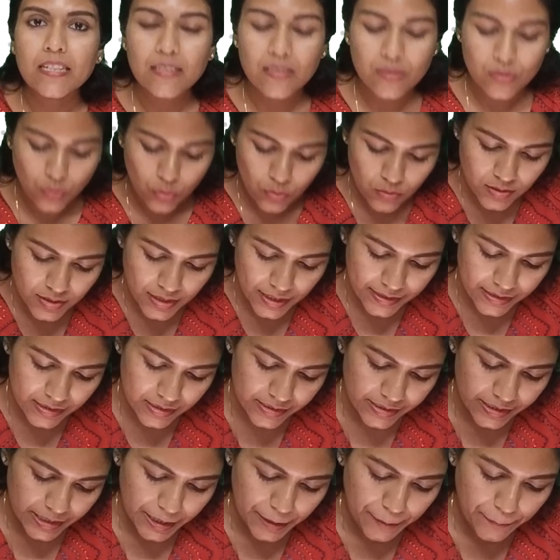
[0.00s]
is no
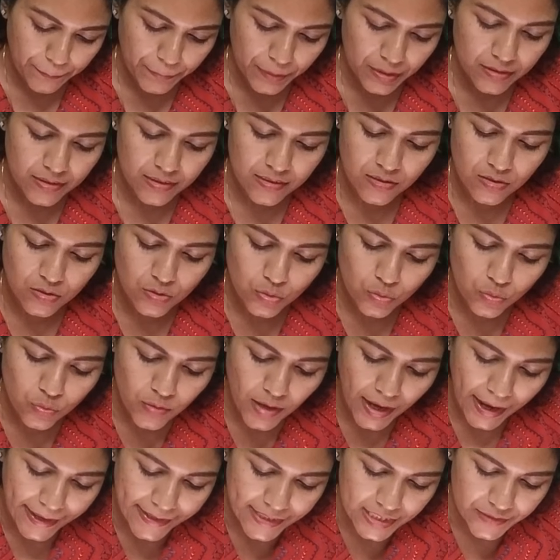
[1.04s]
cyclic AMP, there is no
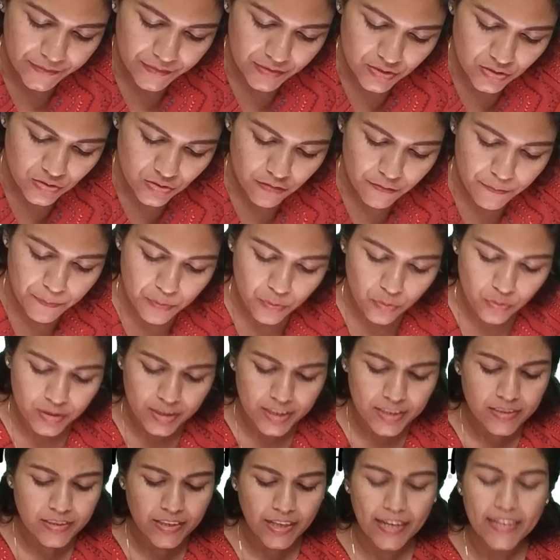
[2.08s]
activation of
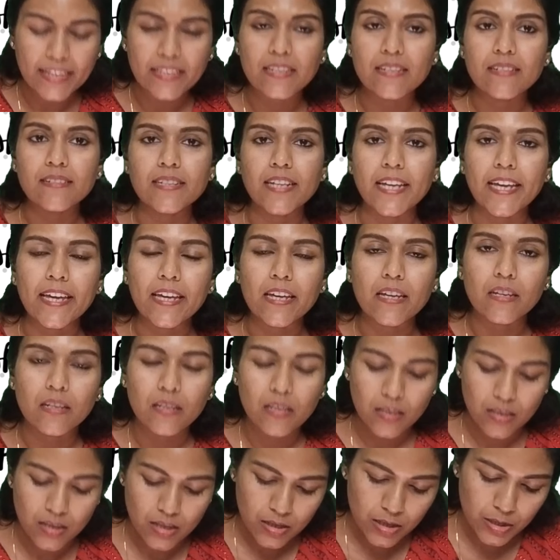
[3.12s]
protein kinase A.
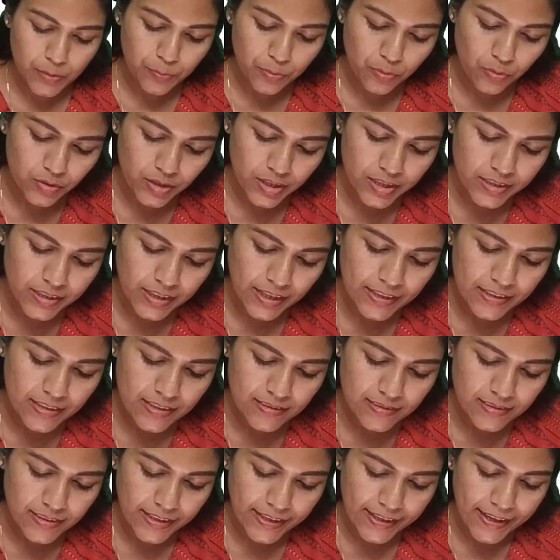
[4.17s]
The protein kinase
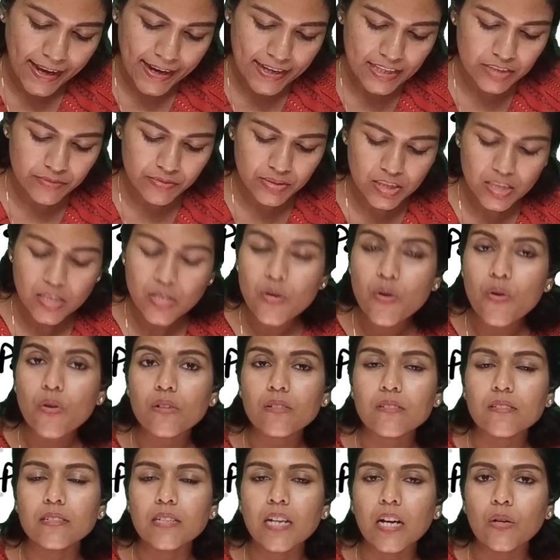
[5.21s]
A activity goes
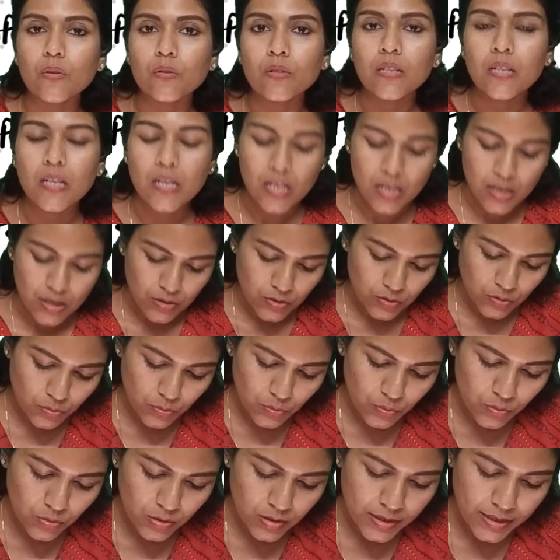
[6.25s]
down.
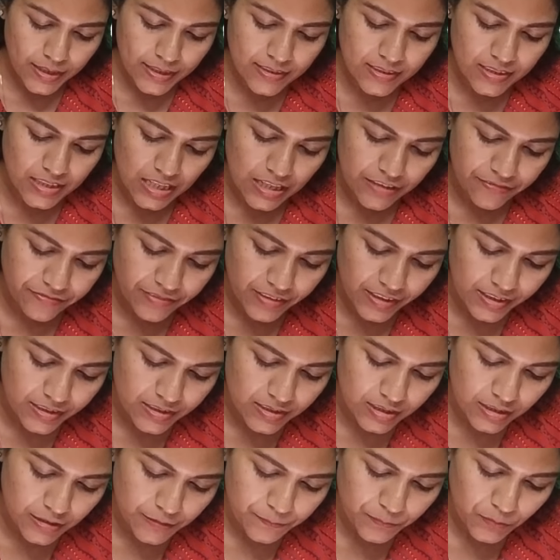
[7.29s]
So its effect
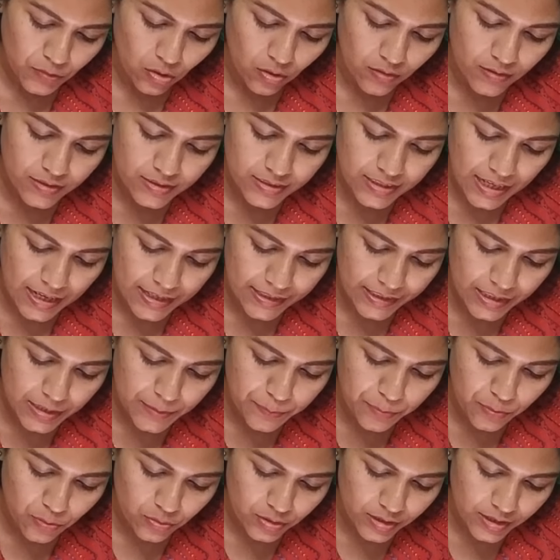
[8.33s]
on the target
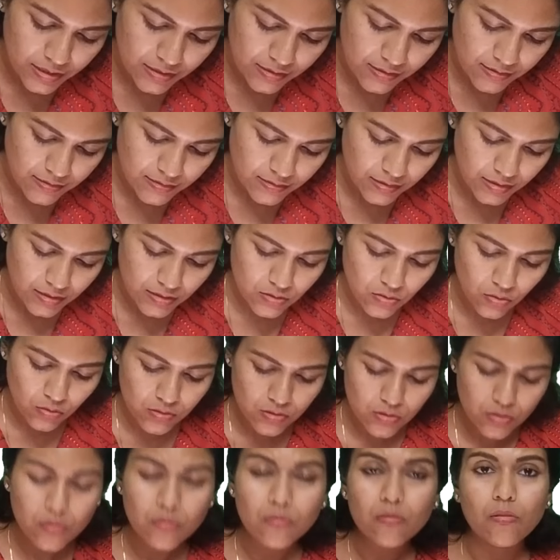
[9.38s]
proteins is
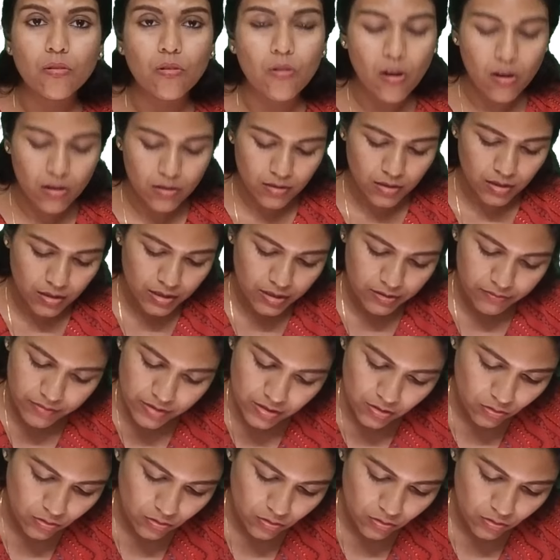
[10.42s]
also gone down. It will